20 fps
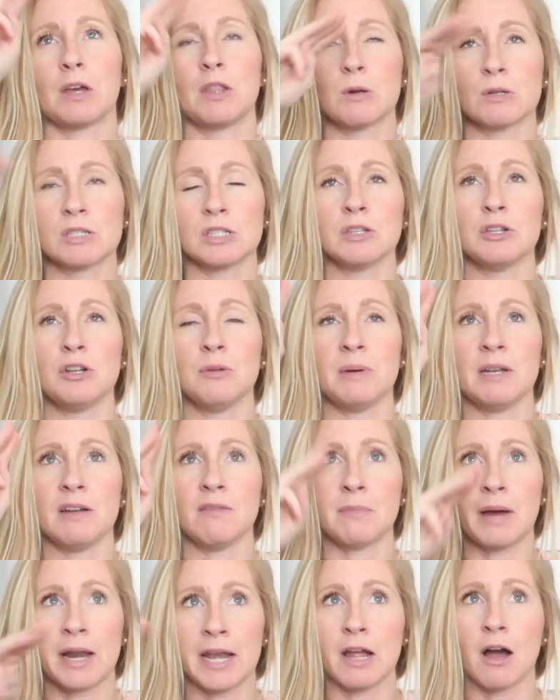there was a little bit
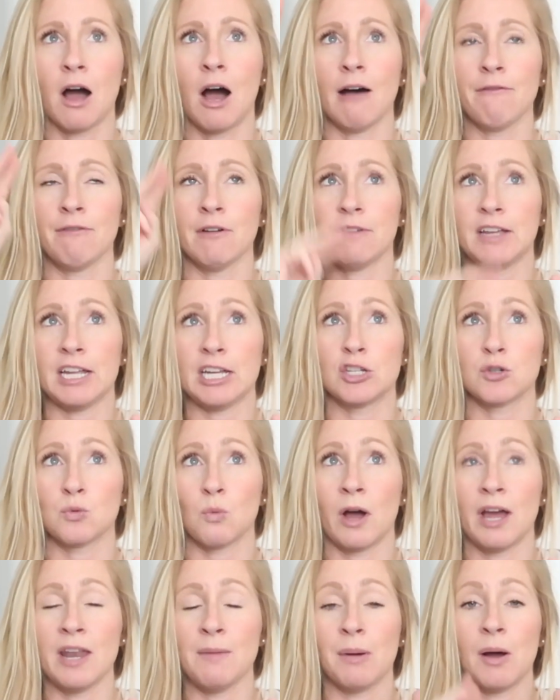of money off of each
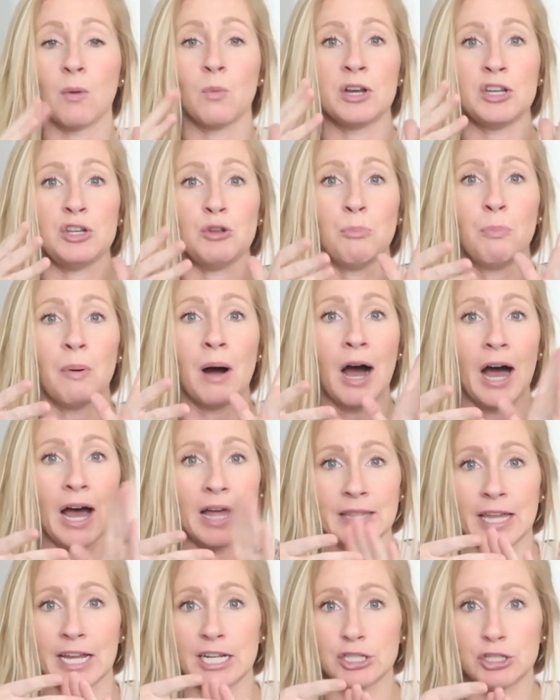one, but when you
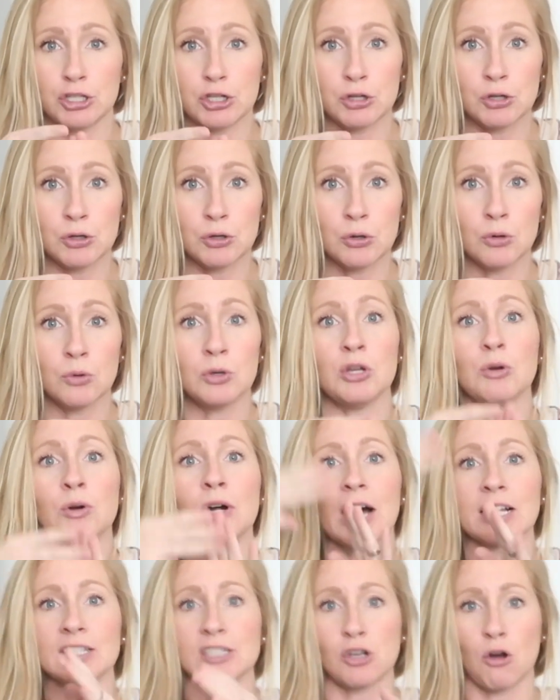bought like 2, you
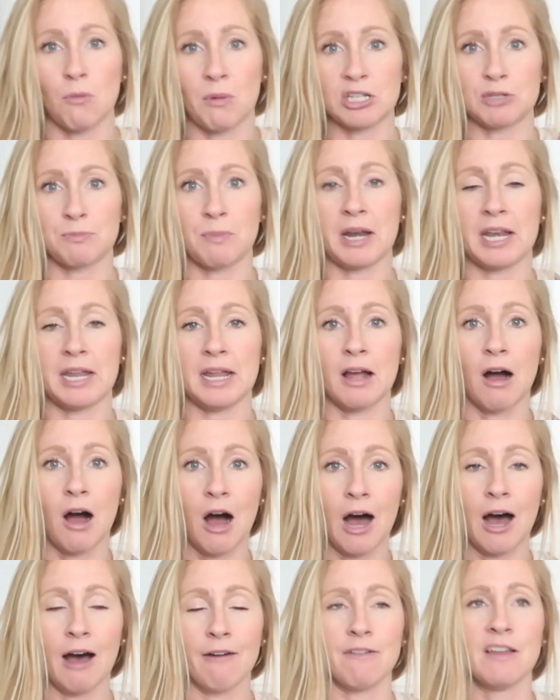got so much money
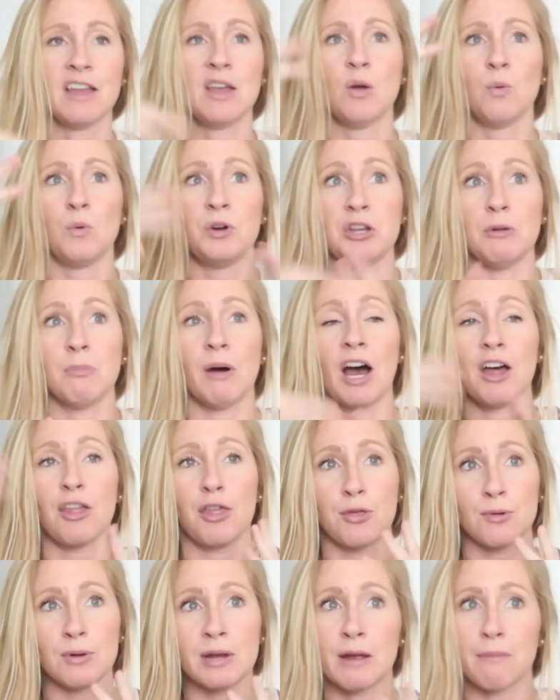off. When you
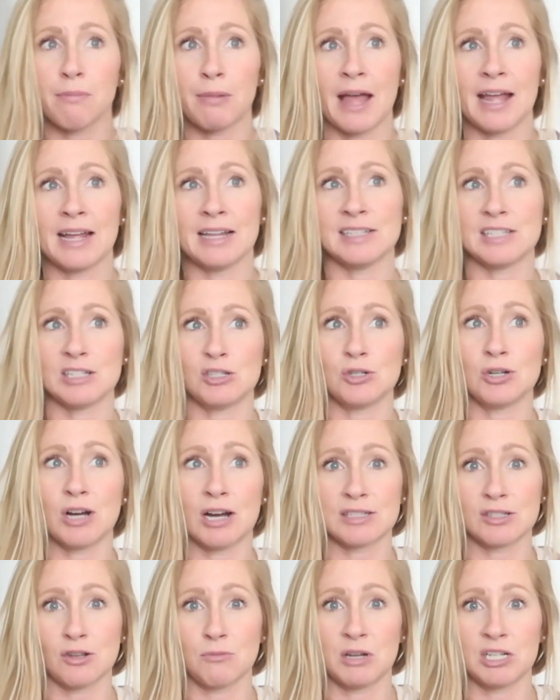bought 3 appliances, you
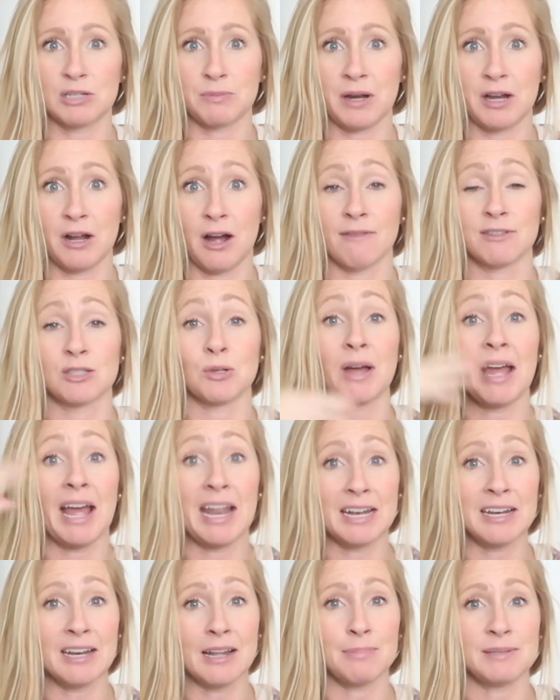got so much money off. So it
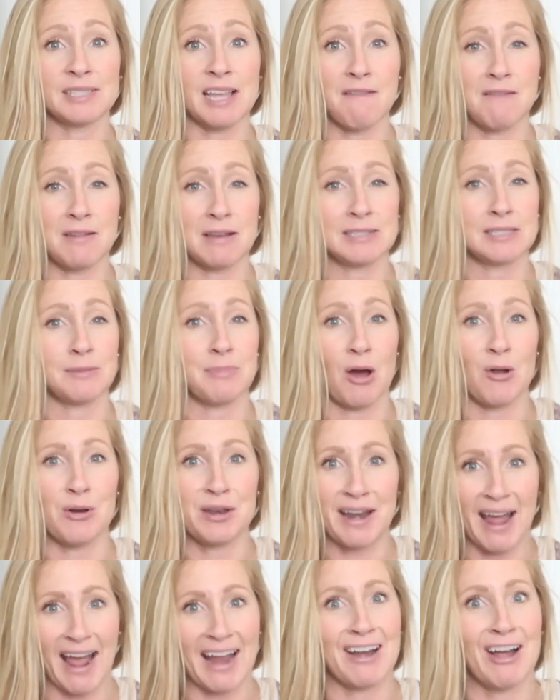ended up saving us about
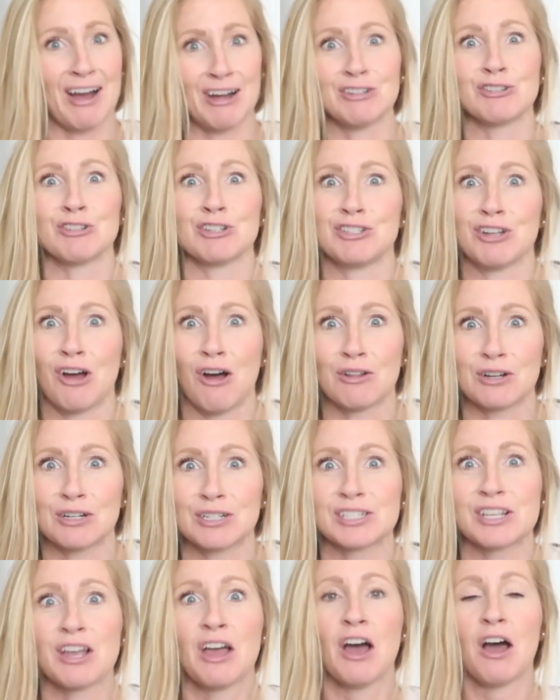
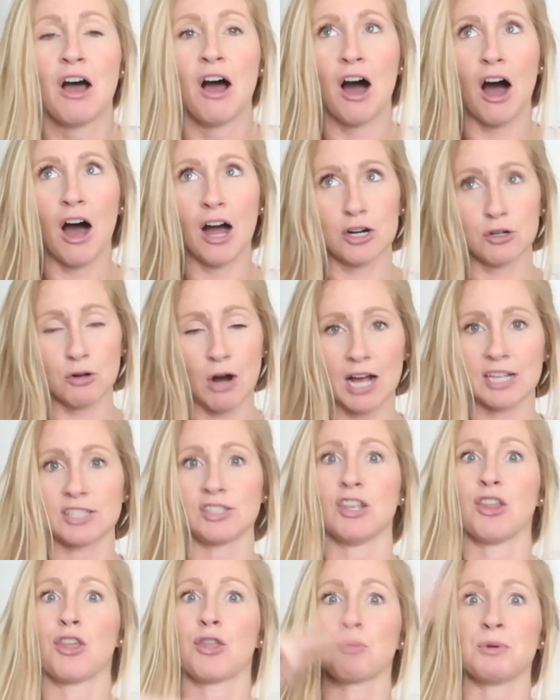$900 across
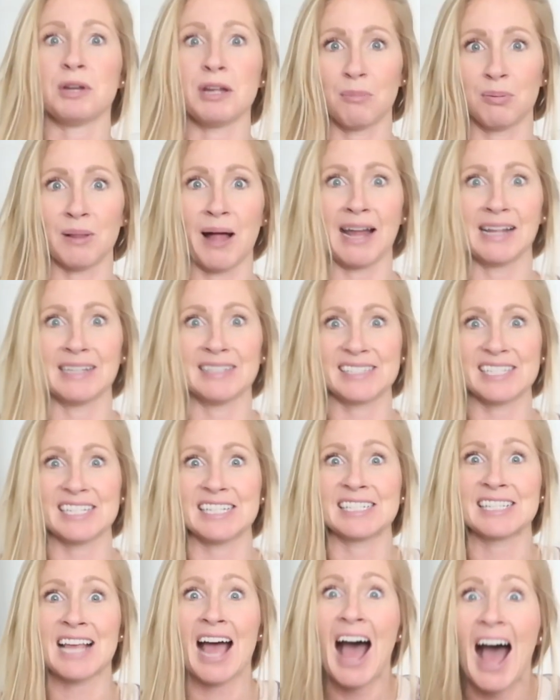the 3
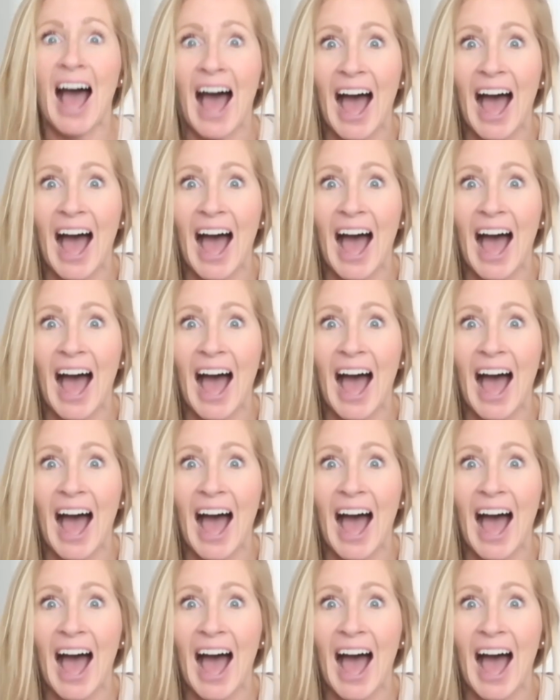appliances.